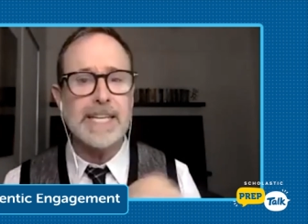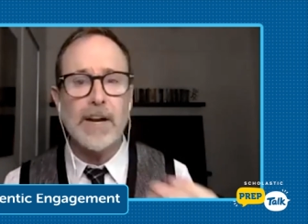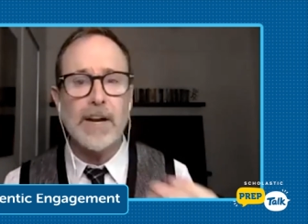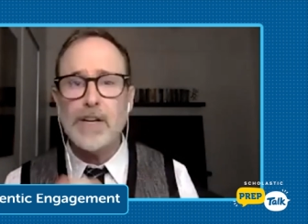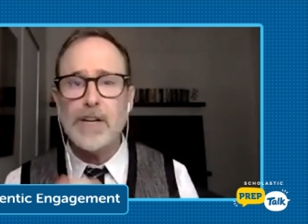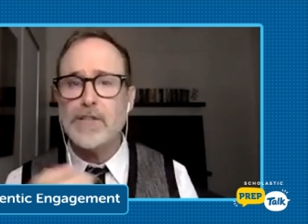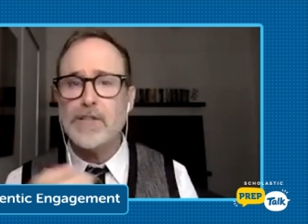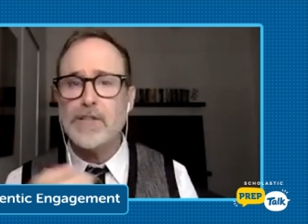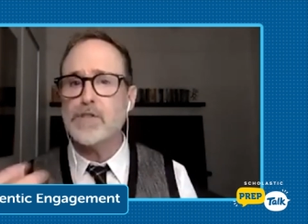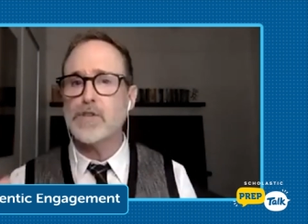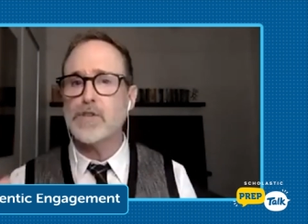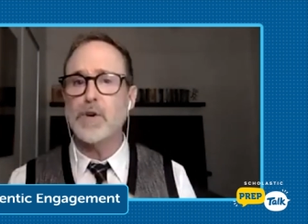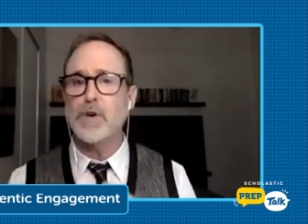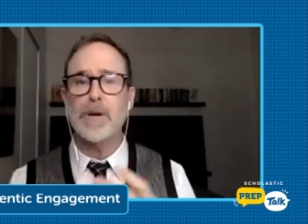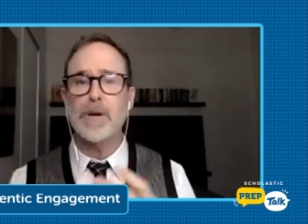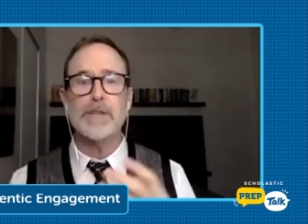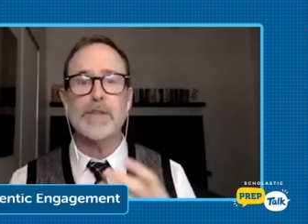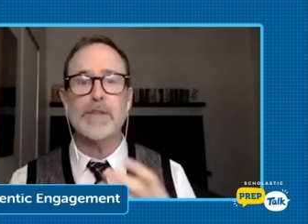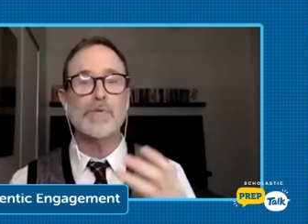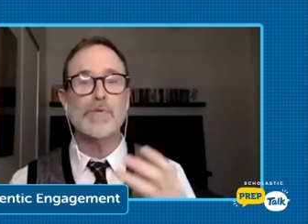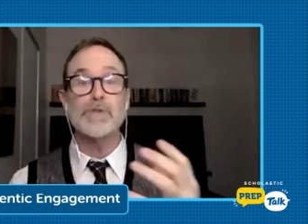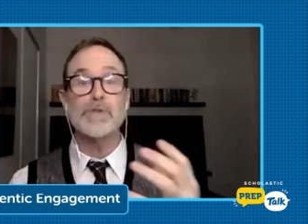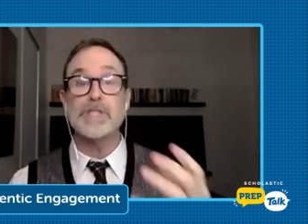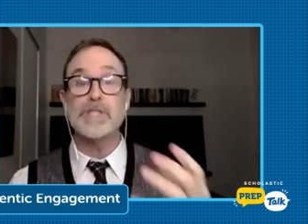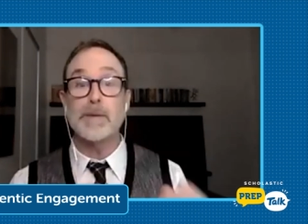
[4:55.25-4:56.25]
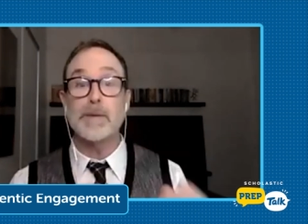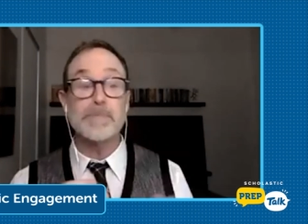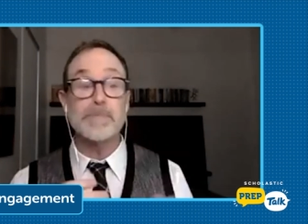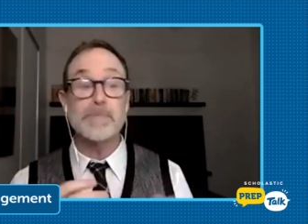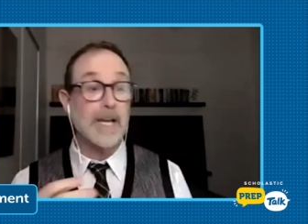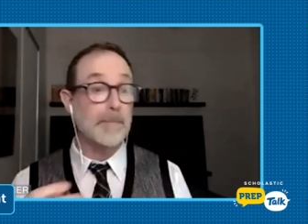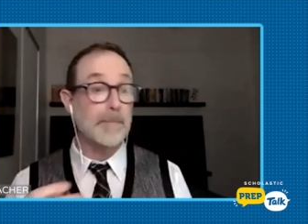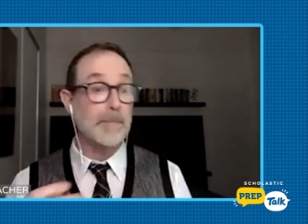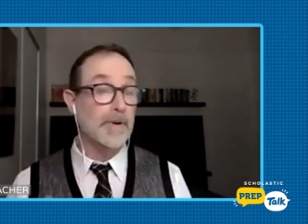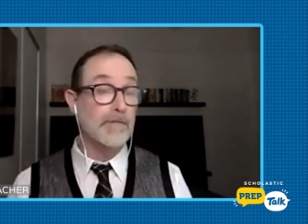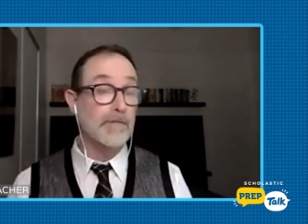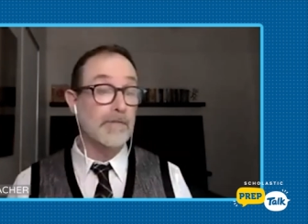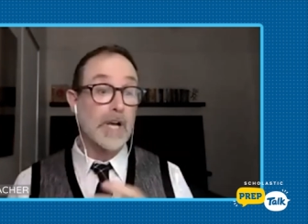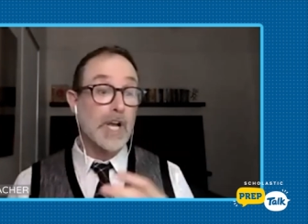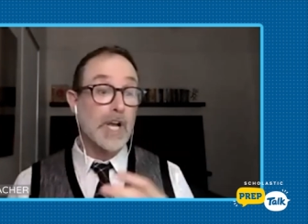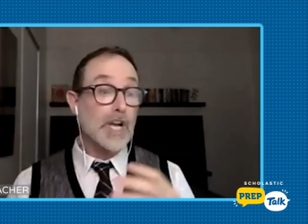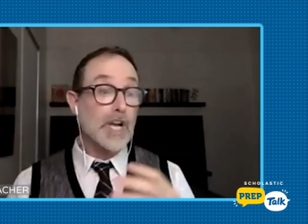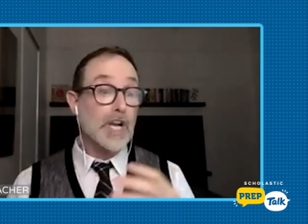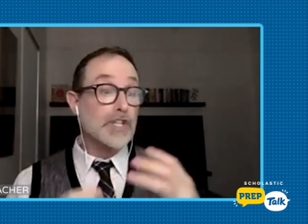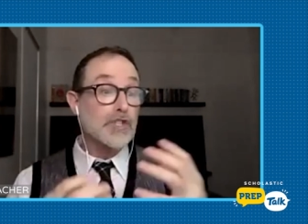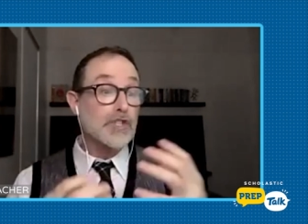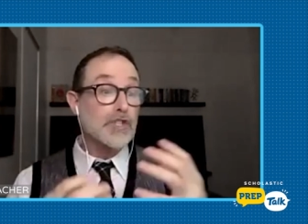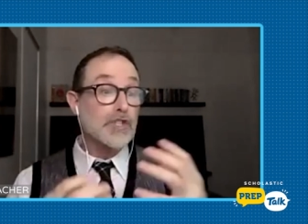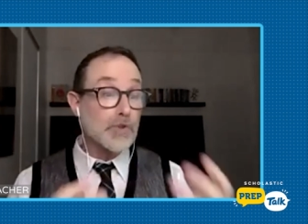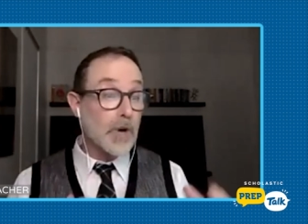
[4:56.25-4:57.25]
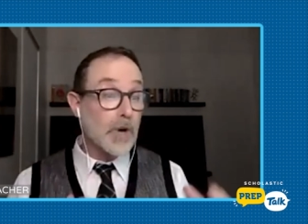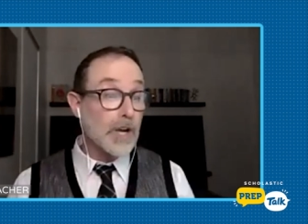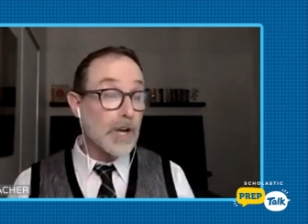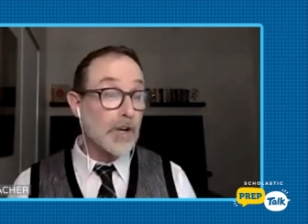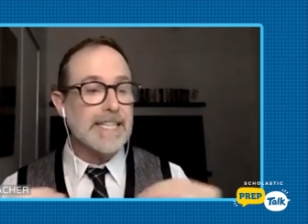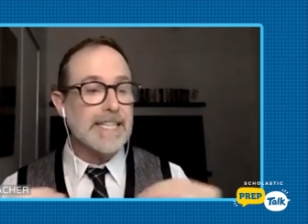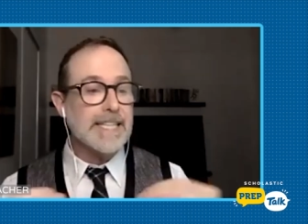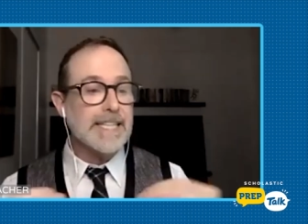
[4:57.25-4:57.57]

character is going type of struggle